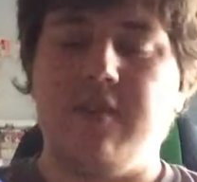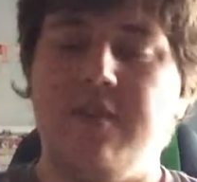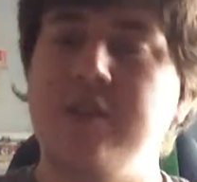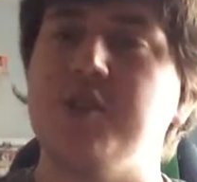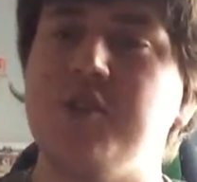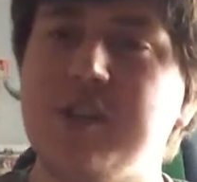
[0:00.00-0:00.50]
eating
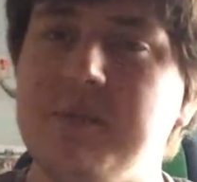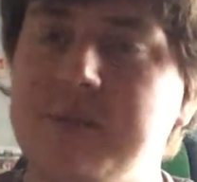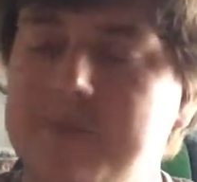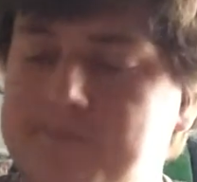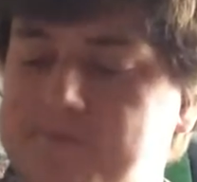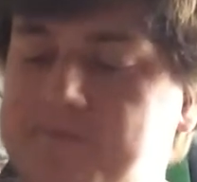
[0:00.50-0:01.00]
fish and
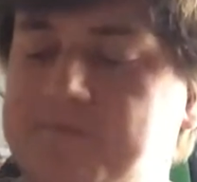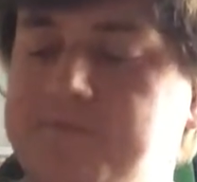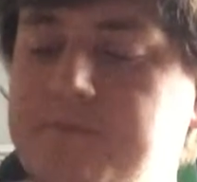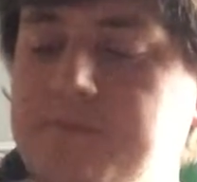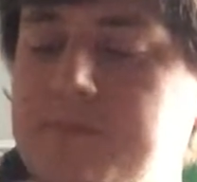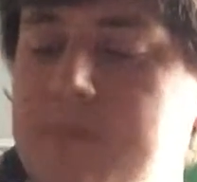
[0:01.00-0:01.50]
chips.
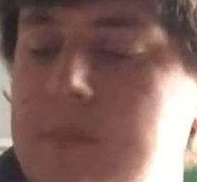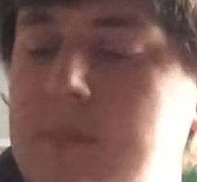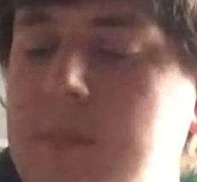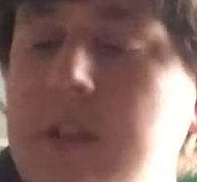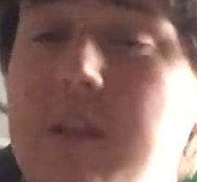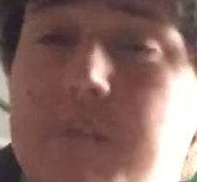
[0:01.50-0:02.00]

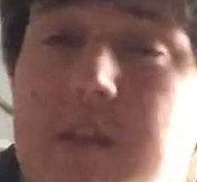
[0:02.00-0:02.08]
The